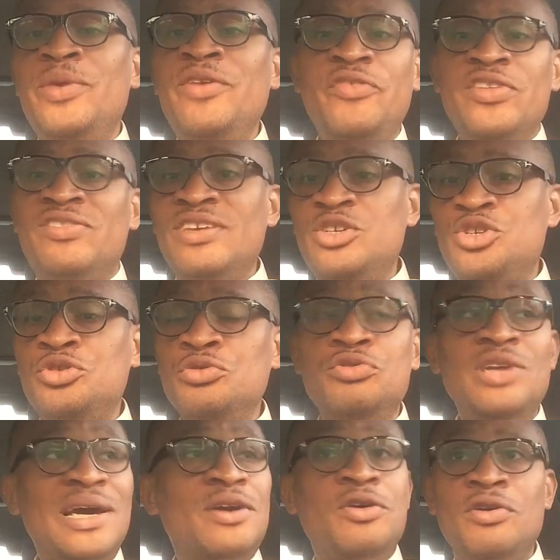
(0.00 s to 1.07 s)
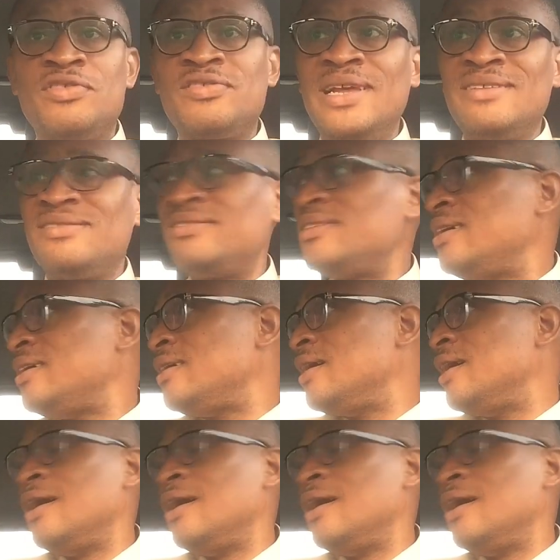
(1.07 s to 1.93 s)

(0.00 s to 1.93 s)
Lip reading: if it's a shoe that costs, let's say,